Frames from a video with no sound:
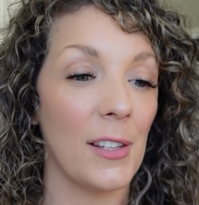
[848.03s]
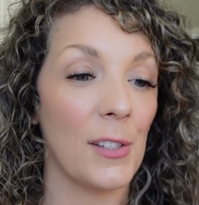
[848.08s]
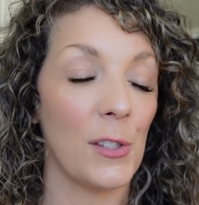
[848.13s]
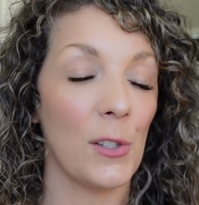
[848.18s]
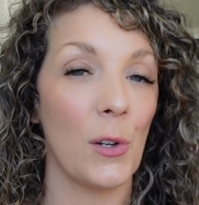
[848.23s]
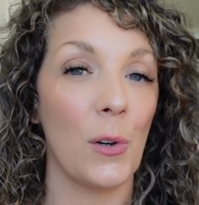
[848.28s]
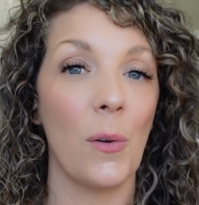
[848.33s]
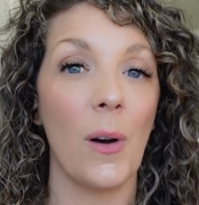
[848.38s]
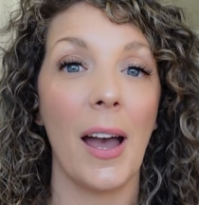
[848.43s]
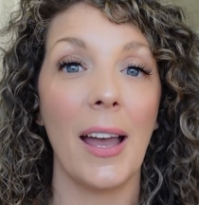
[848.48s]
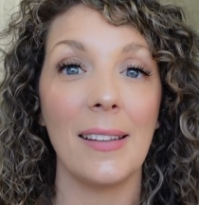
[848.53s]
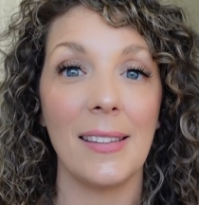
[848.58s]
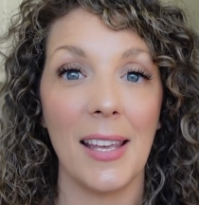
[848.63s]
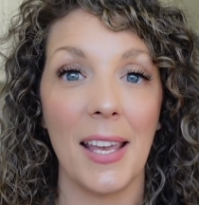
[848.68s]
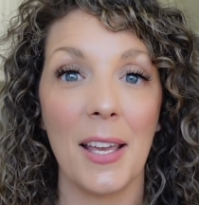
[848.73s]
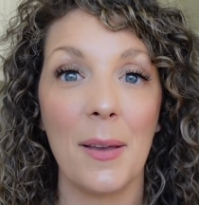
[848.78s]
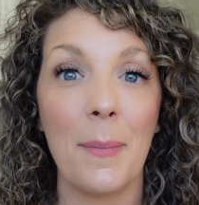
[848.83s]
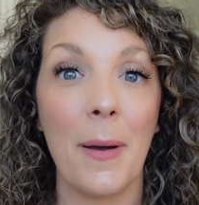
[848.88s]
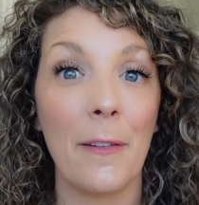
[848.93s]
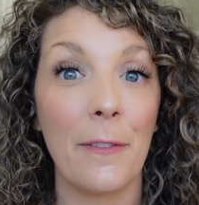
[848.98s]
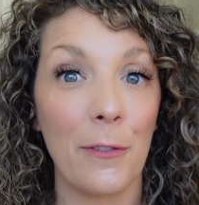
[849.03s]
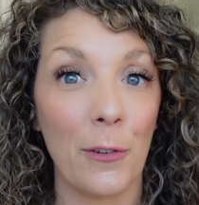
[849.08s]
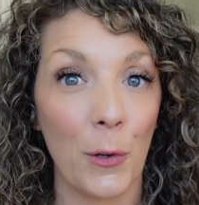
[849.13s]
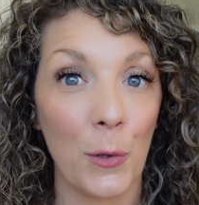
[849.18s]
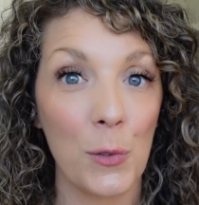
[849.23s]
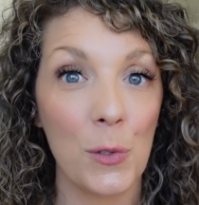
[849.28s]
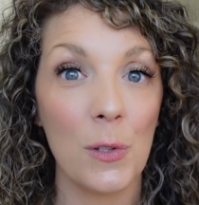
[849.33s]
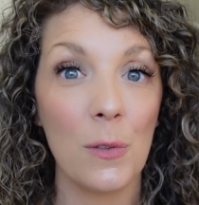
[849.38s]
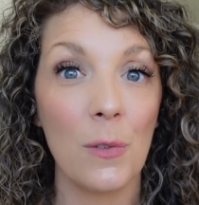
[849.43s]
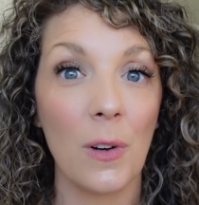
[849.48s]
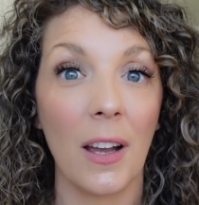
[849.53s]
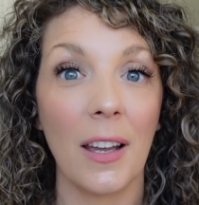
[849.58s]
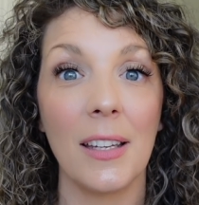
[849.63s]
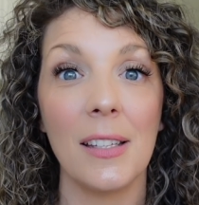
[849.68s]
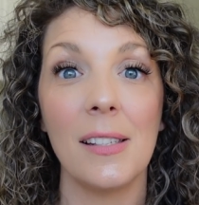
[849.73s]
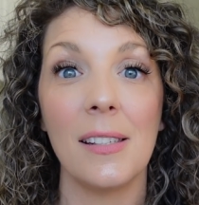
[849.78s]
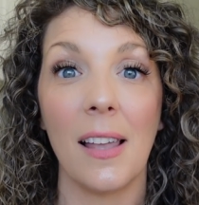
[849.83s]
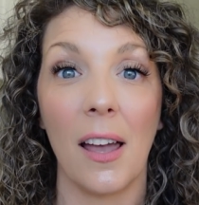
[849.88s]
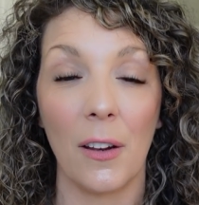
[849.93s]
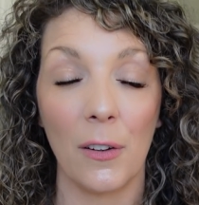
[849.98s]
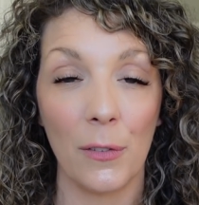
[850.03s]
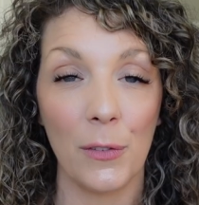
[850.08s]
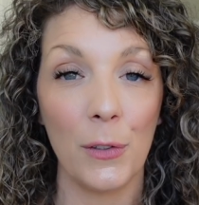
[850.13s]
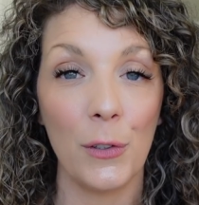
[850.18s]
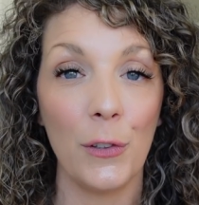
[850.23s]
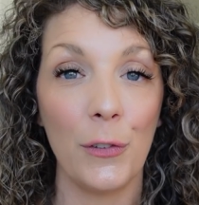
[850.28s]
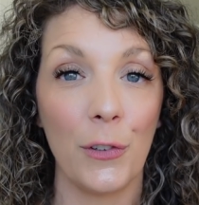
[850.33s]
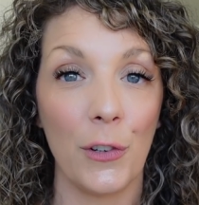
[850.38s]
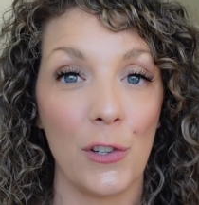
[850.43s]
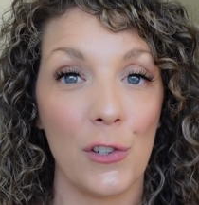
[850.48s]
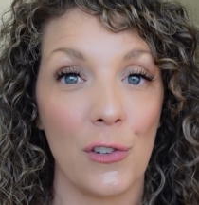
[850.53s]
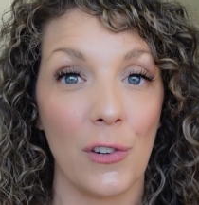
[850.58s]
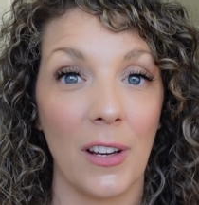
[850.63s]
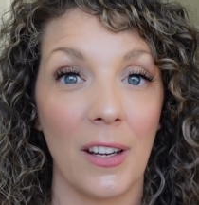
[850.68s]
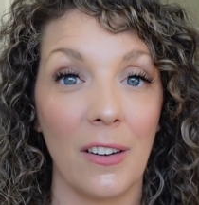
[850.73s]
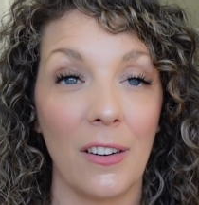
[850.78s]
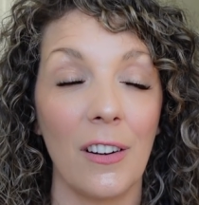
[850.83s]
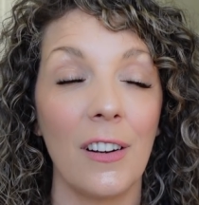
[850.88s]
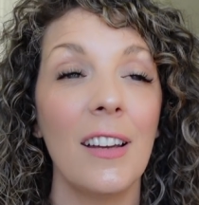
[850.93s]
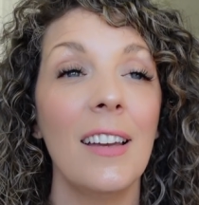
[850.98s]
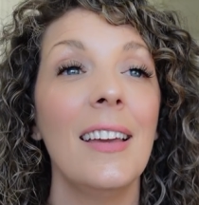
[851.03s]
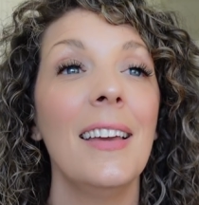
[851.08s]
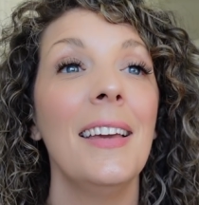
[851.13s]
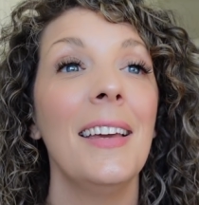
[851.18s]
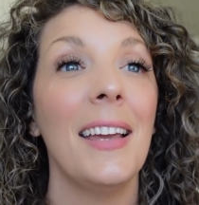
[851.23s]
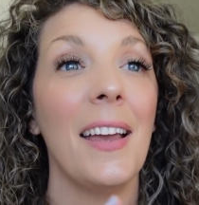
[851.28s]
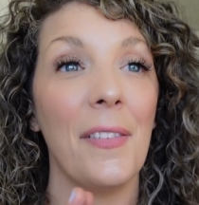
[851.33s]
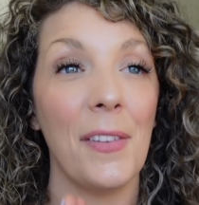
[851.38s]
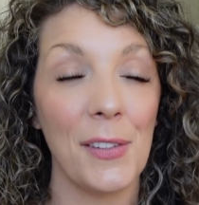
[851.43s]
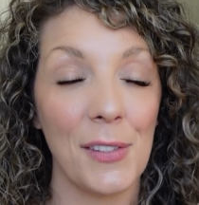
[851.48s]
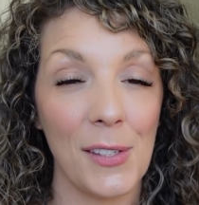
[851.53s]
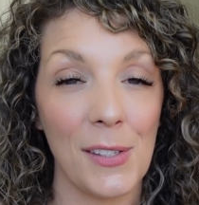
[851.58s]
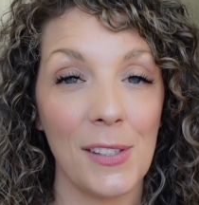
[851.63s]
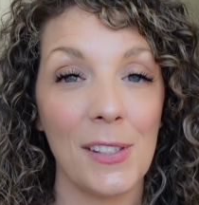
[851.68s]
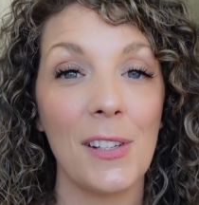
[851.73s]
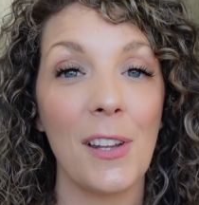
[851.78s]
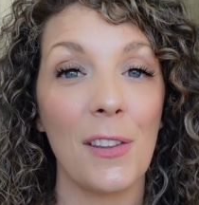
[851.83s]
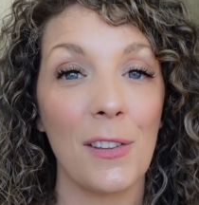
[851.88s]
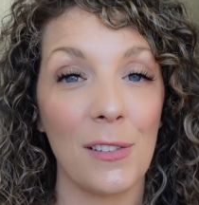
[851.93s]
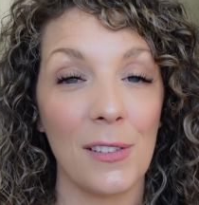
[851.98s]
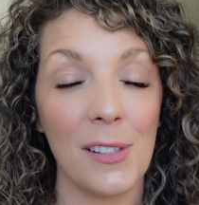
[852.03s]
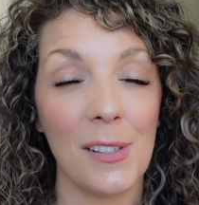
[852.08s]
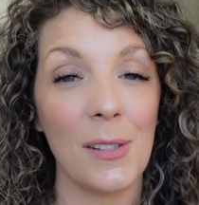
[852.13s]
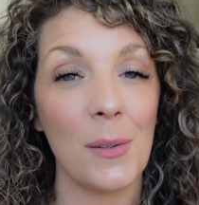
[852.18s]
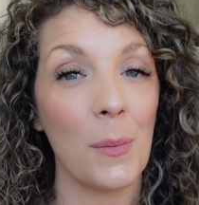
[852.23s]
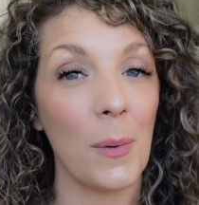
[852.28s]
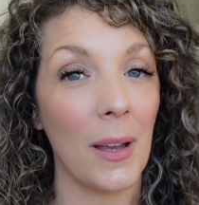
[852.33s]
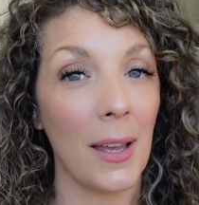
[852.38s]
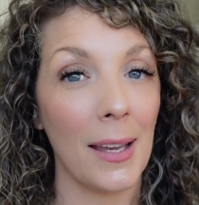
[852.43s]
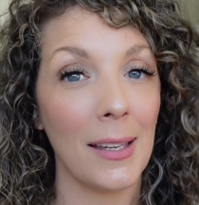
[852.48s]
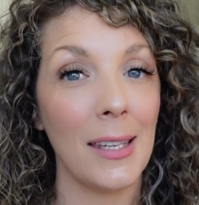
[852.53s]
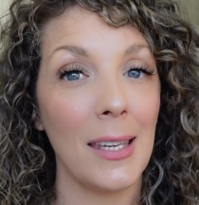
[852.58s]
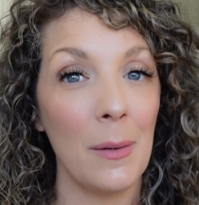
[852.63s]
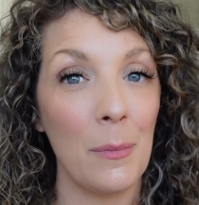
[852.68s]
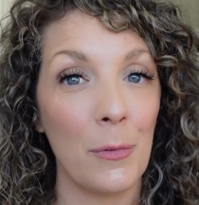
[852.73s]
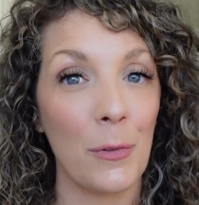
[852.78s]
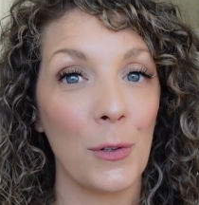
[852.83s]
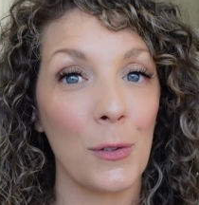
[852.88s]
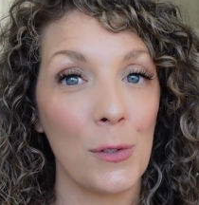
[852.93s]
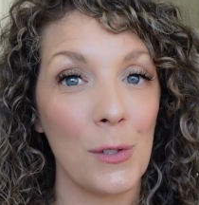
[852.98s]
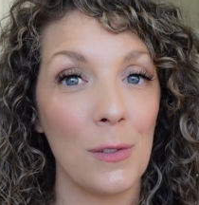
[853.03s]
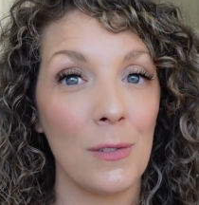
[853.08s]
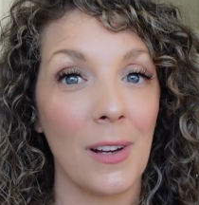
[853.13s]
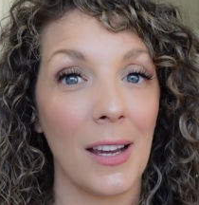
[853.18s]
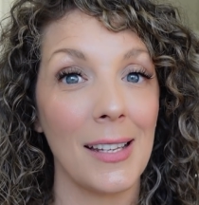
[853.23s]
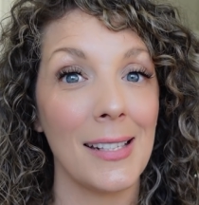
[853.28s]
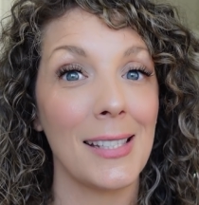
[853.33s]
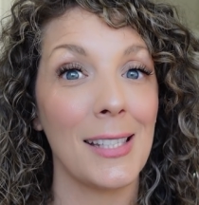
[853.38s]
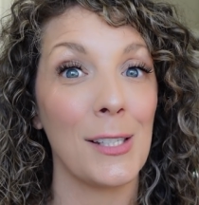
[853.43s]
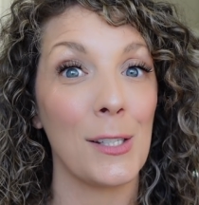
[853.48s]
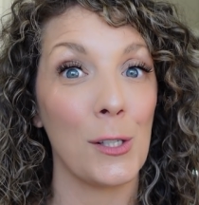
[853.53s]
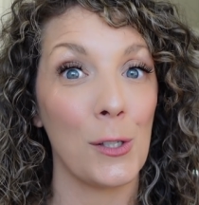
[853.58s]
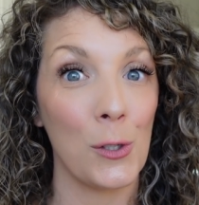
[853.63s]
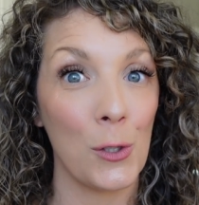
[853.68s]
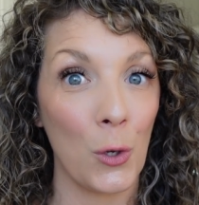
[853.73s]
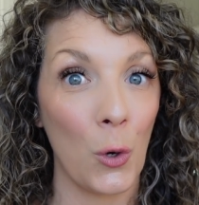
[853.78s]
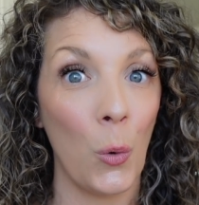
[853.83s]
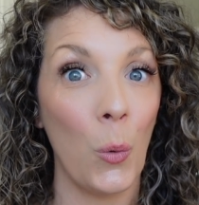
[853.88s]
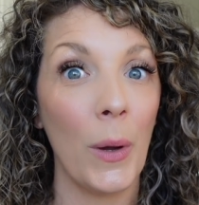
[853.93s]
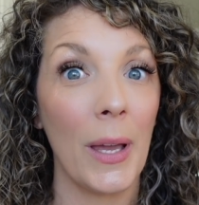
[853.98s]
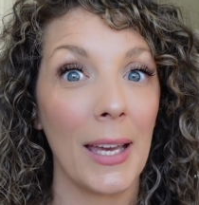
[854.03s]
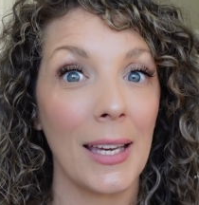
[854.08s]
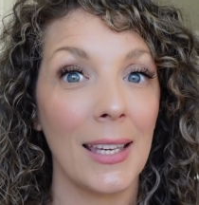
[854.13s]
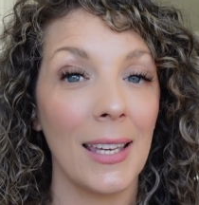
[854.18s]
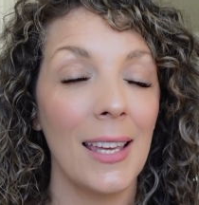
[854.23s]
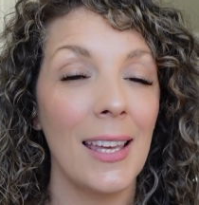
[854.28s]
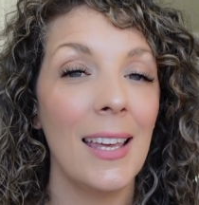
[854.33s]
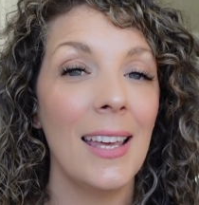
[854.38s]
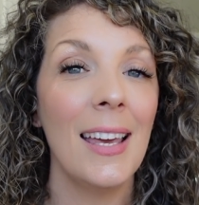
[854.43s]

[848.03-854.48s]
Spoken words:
So I take my frozen rice out of the refrigerator, and this is another reason why I keep frozen rice, because it's quick.